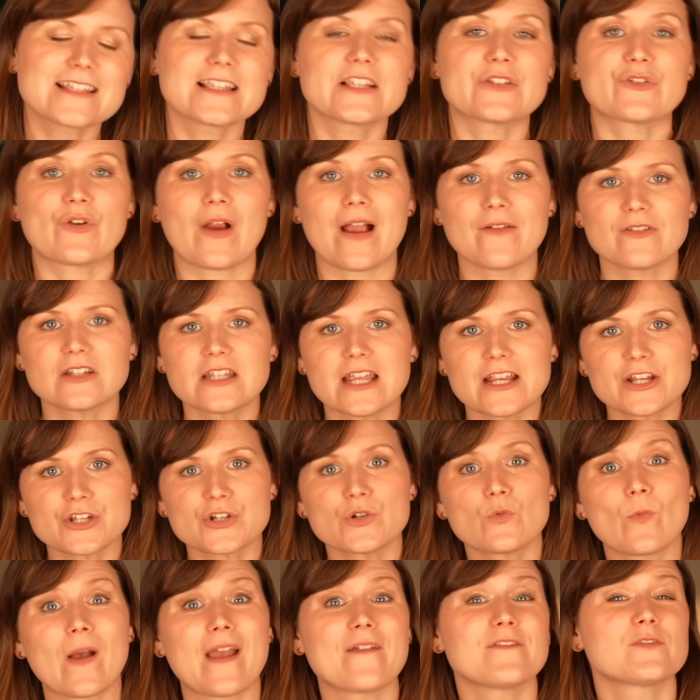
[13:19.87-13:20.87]
these
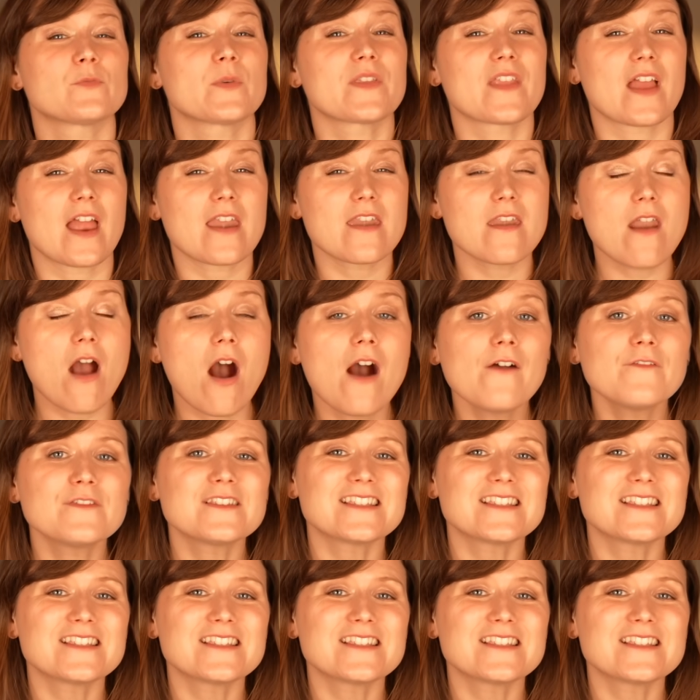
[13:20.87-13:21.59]
gravitational waves with enough